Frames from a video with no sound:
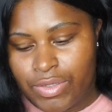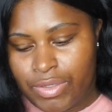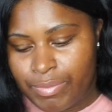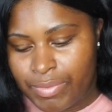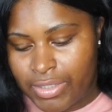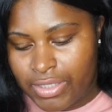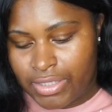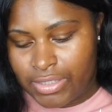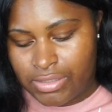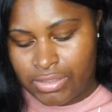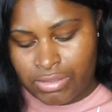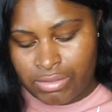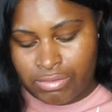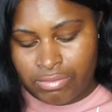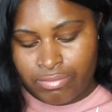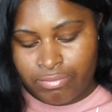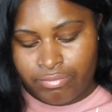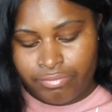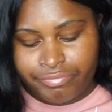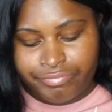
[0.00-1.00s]
it because
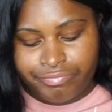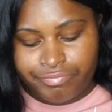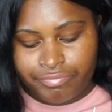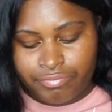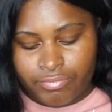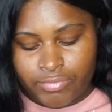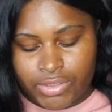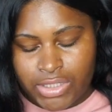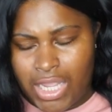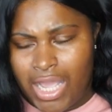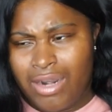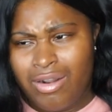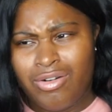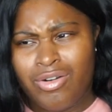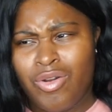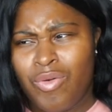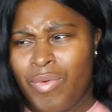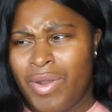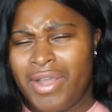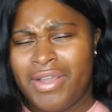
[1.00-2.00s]
I
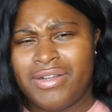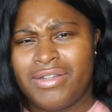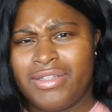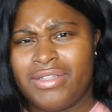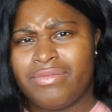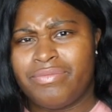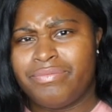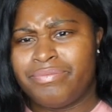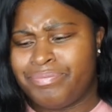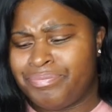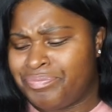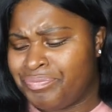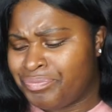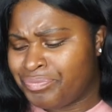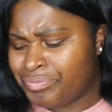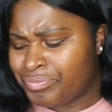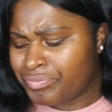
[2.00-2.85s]
don't know why I didn't.